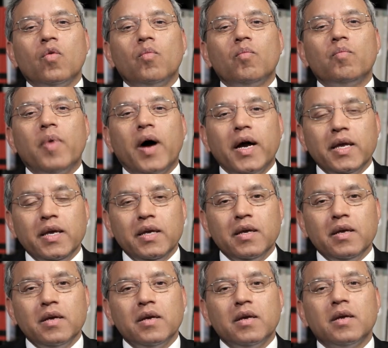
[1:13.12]
by
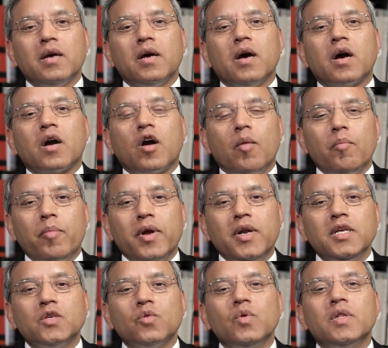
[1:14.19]

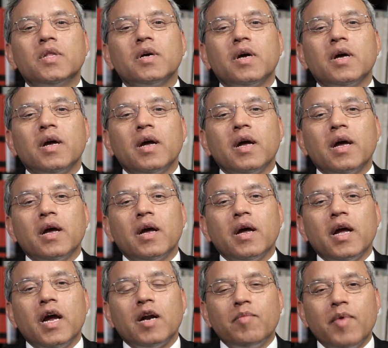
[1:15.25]
companies with
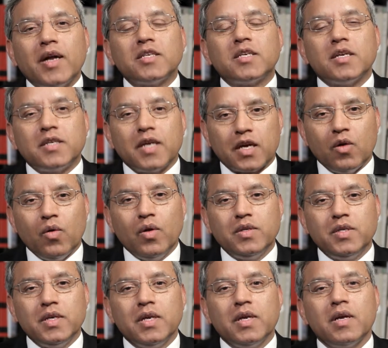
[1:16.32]
advanced
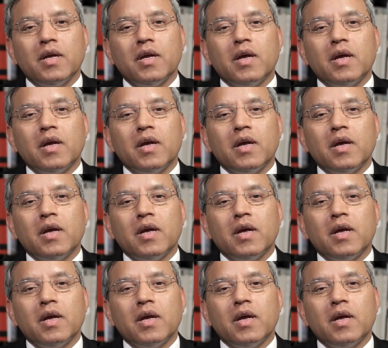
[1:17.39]
technology